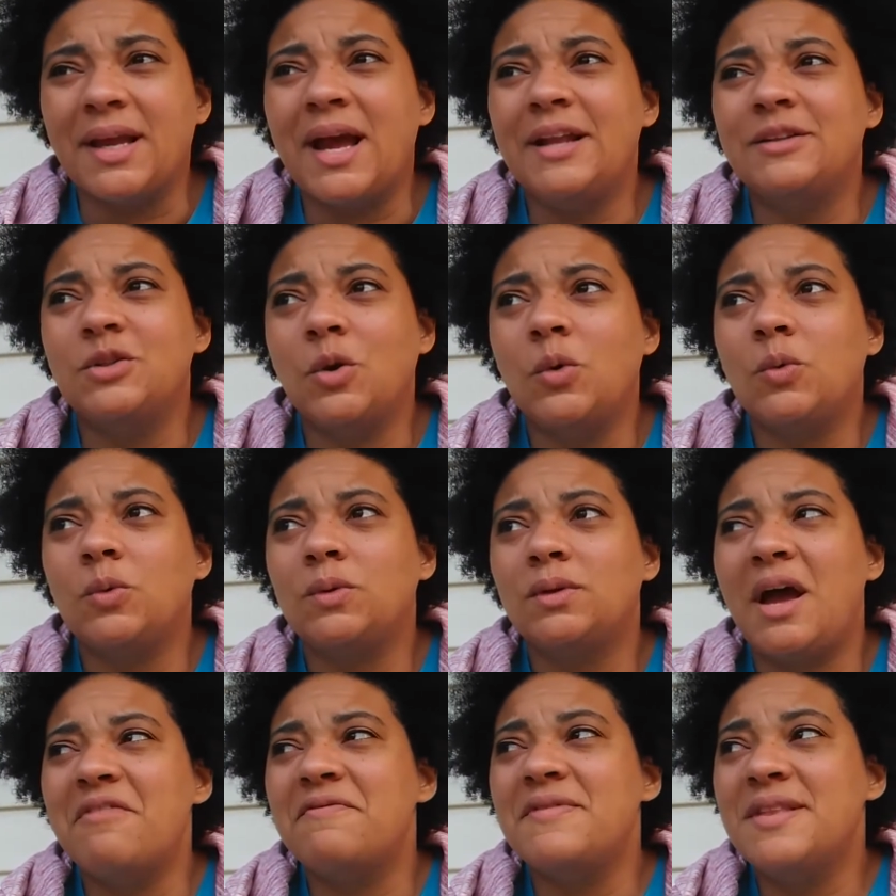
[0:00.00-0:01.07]

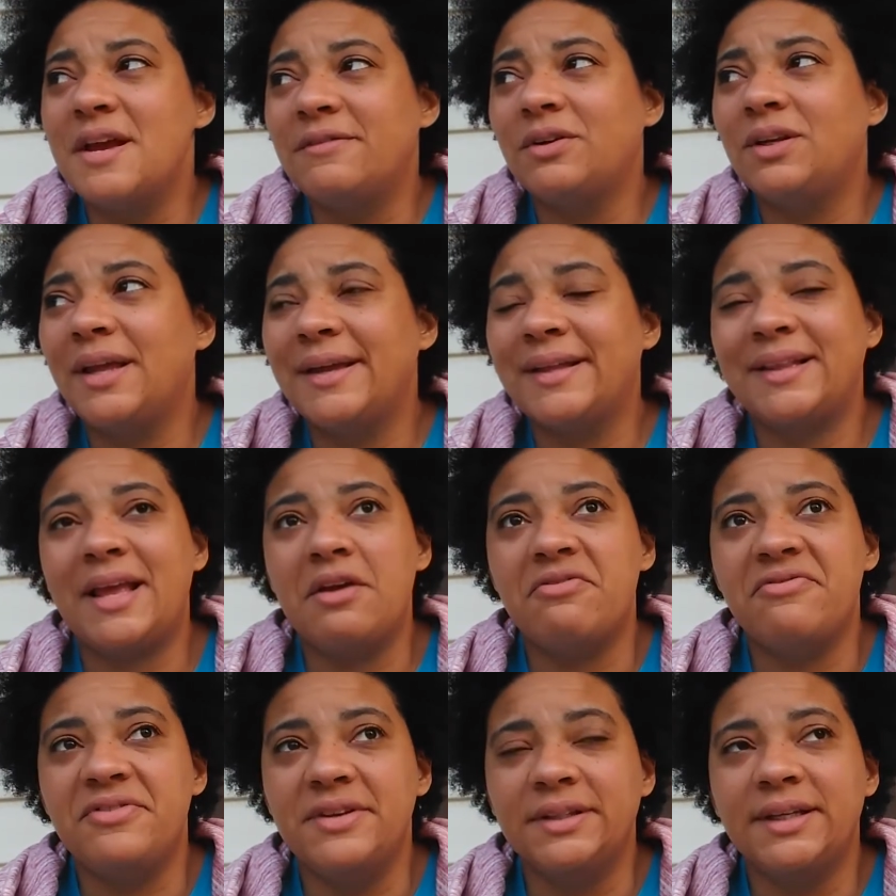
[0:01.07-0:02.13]
I've never liked that
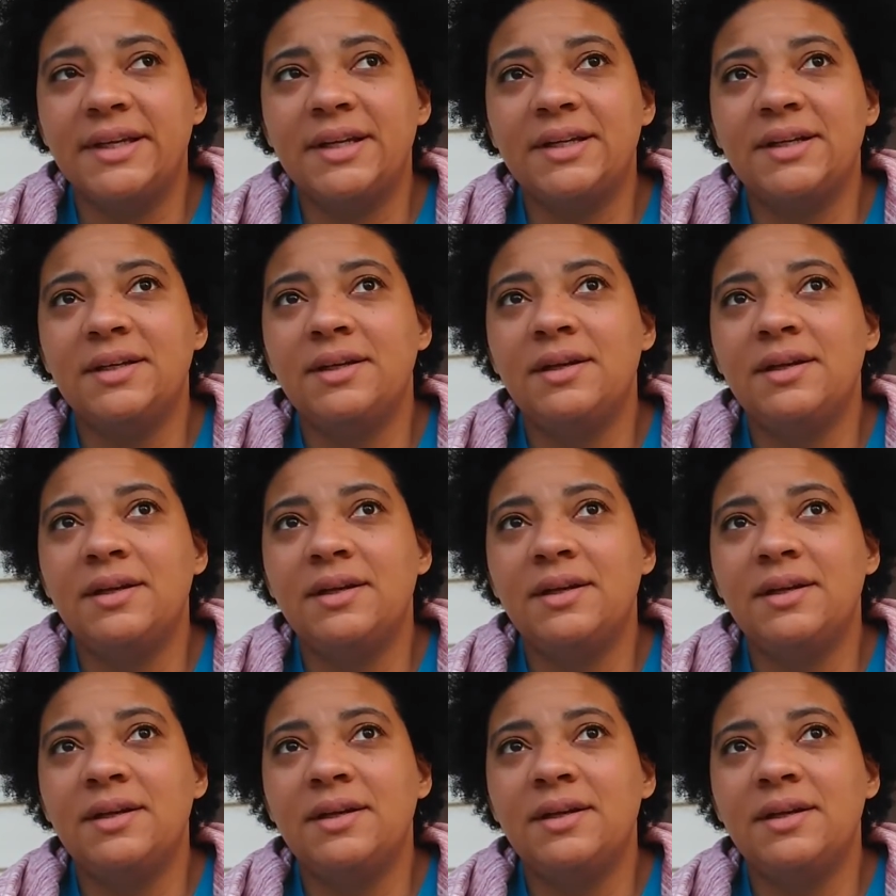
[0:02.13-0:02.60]
feeling